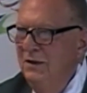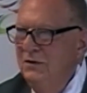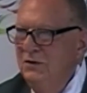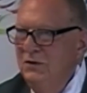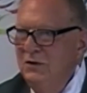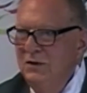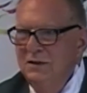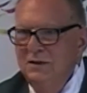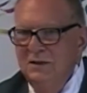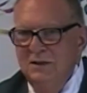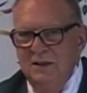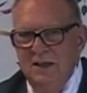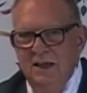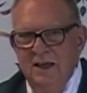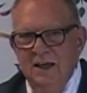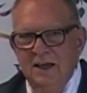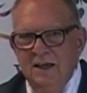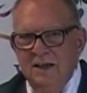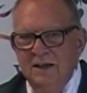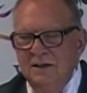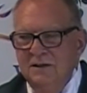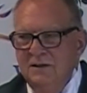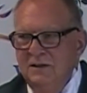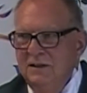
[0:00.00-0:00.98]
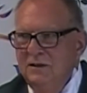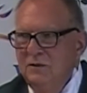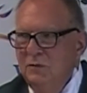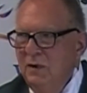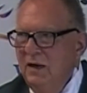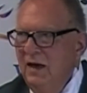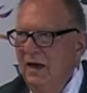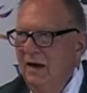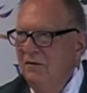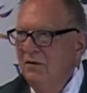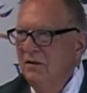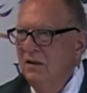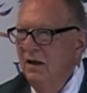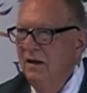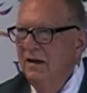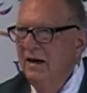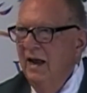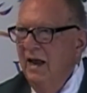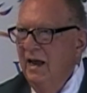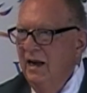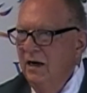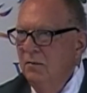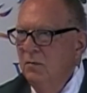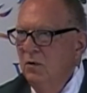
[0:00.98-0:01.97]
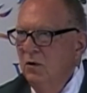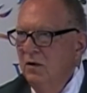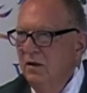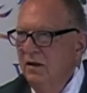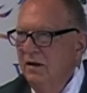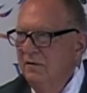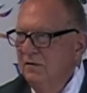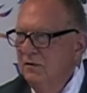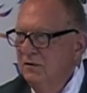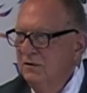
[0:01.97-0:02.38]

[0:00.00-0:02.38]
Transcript: Just think, since we have a lot of animals.